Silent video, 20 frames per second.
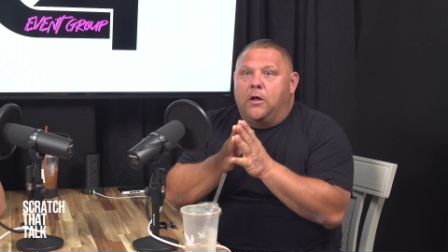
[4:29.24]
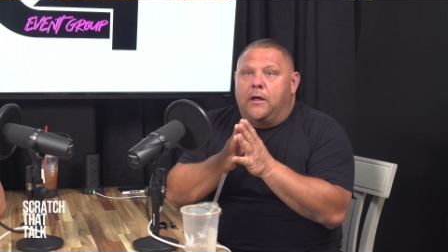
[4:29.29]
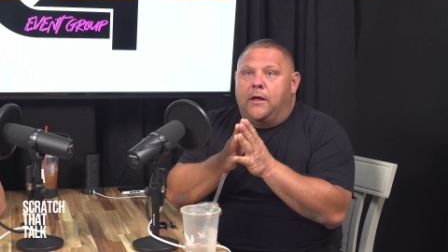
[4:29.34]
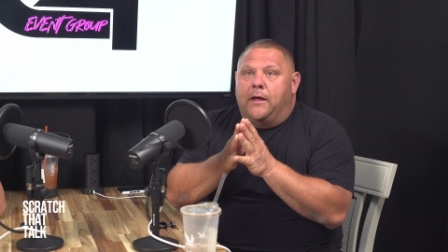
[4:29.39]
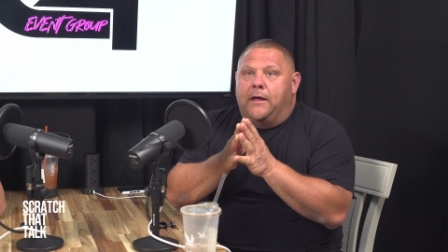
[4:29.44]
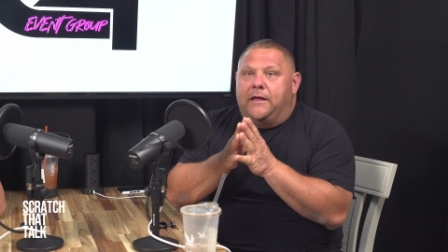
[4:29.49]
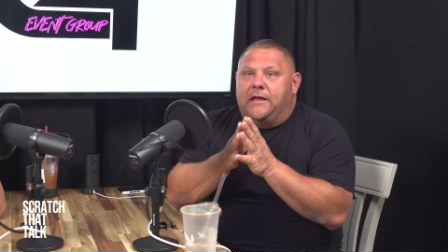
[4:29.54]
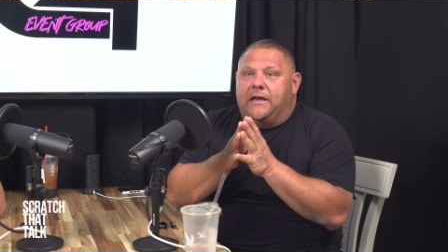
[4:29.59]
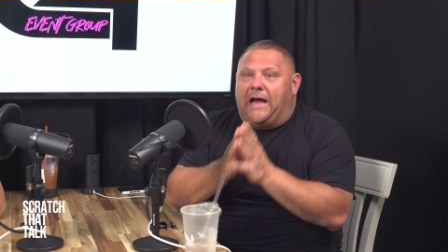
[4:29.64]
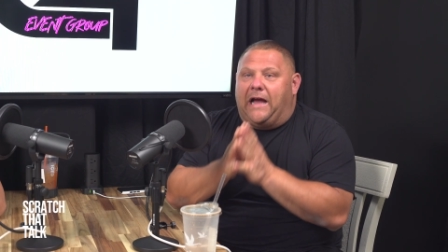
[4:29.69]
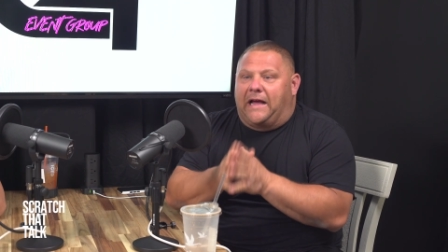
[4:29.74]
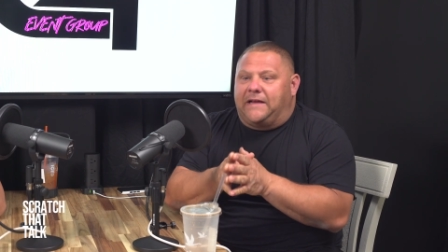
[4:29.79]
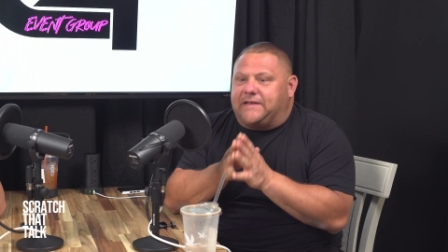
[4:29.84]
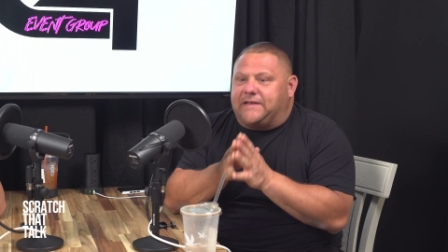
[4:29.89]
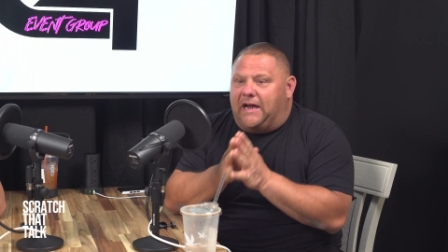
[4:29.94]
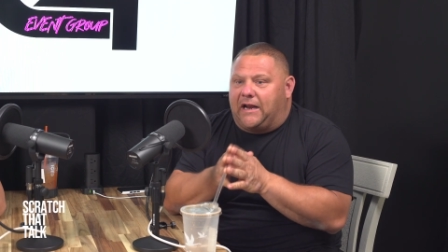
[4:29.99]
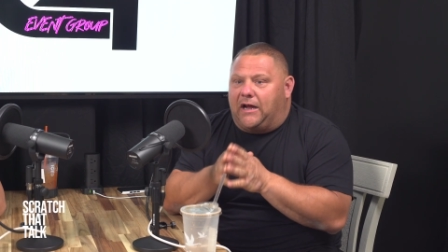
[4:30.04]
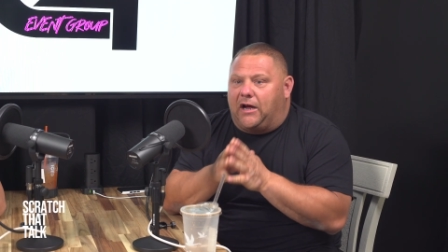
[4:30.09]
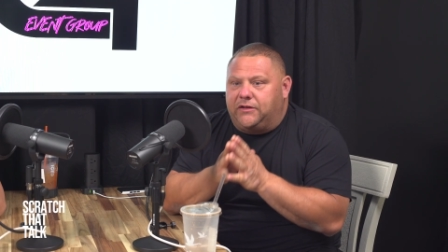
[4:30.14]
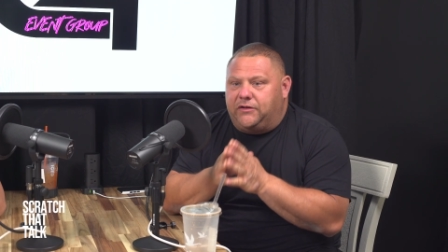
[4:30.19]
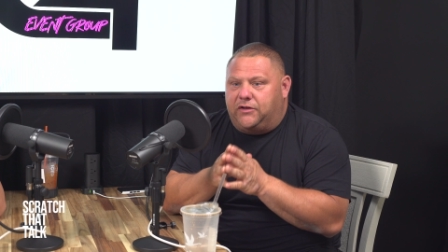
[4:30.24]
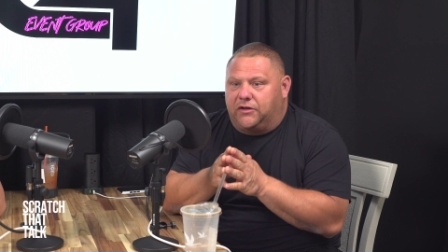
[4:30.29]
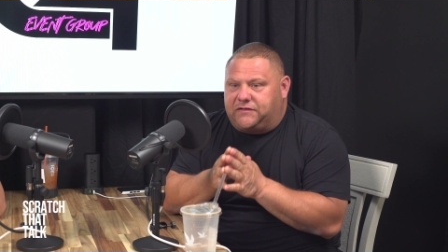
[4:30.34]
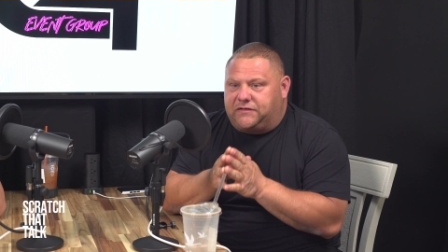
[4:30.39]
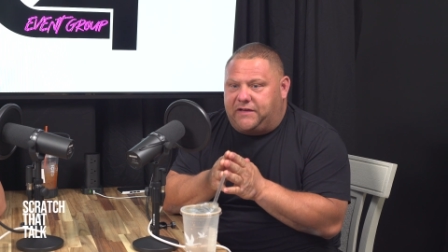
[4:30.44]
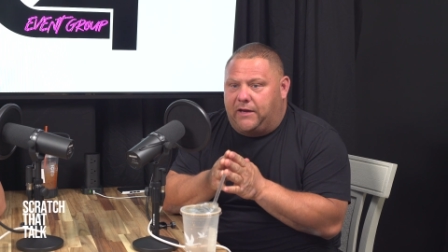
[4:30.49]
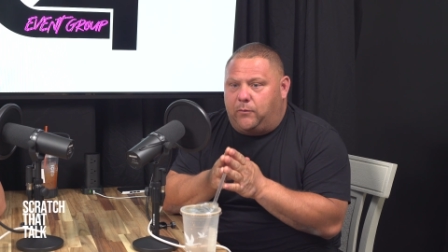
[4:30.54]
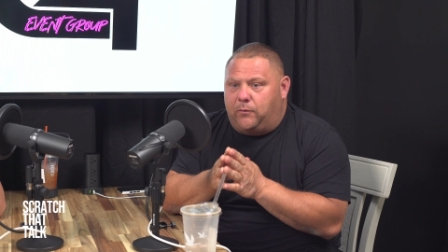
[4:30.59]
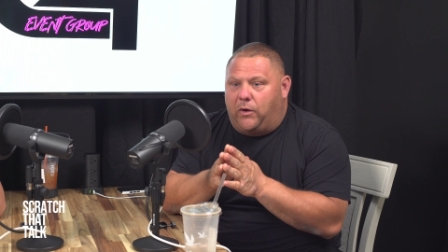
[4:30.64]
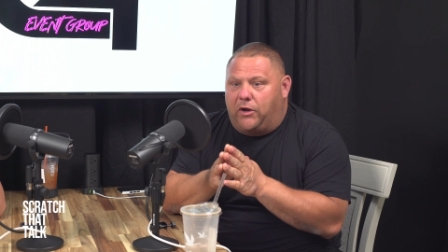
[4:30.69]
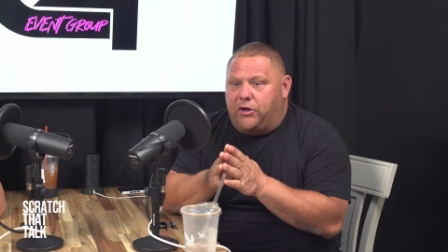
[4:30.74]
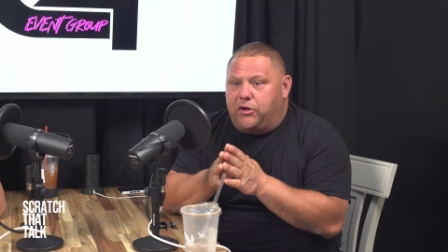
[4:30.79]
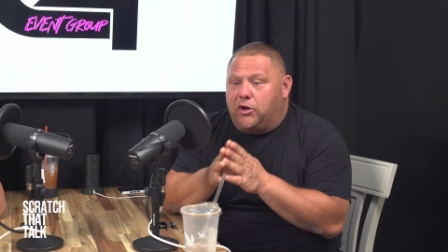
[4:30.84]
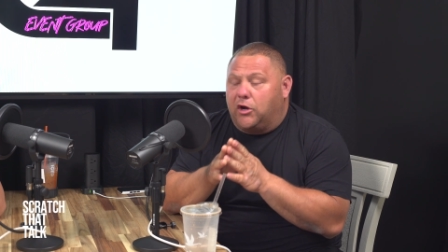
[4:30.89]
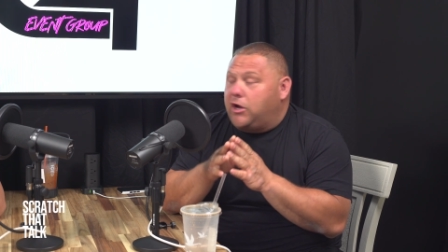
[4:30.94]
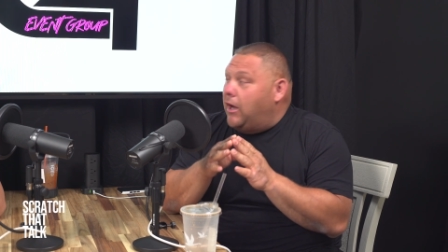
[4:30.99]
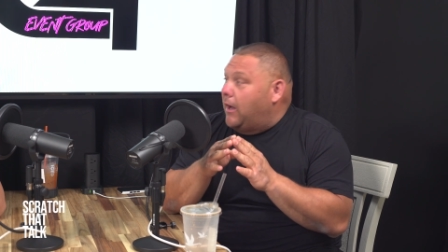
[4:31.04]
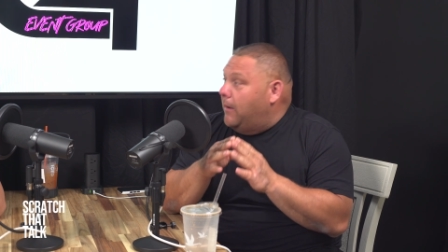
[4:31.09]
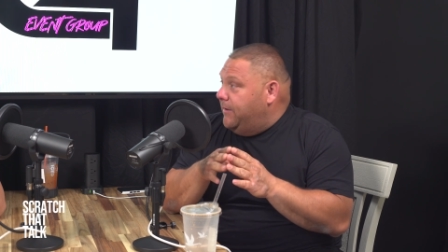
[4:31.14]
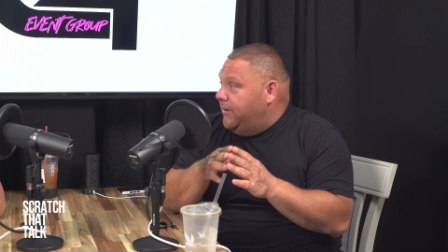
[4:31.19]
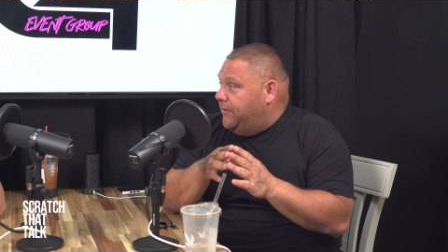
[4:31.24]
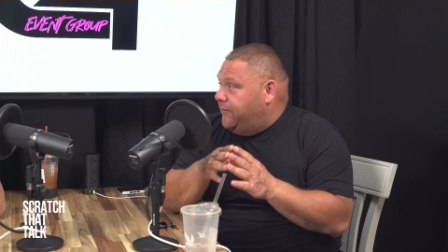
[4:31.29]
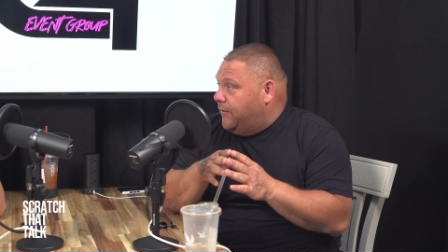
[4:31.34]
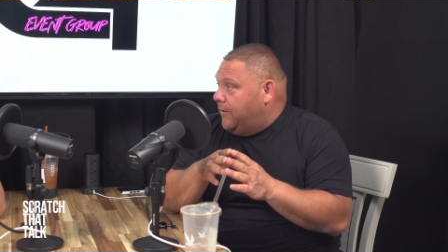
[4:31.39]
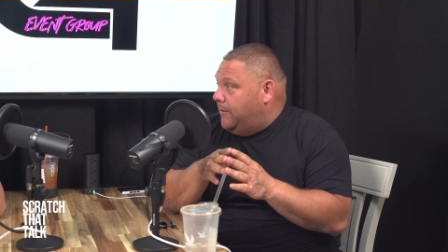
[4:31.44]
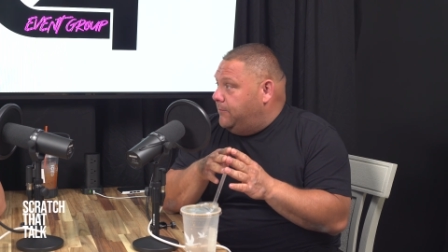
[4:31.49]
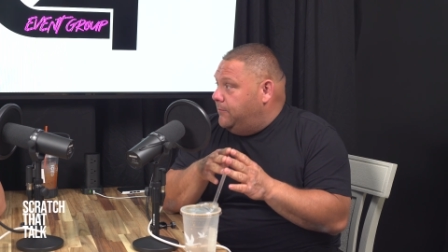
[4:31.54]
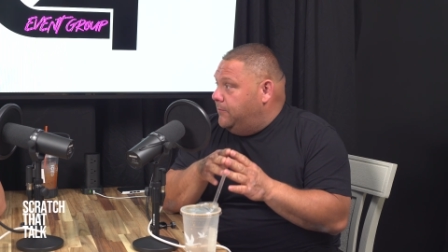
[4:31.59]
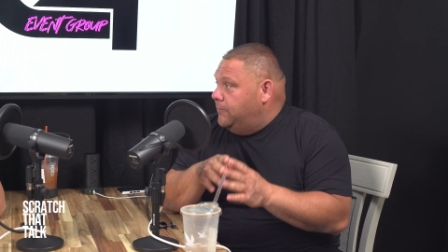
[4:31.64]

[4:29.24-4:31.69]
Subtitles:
You guys got to understand where you're coming from,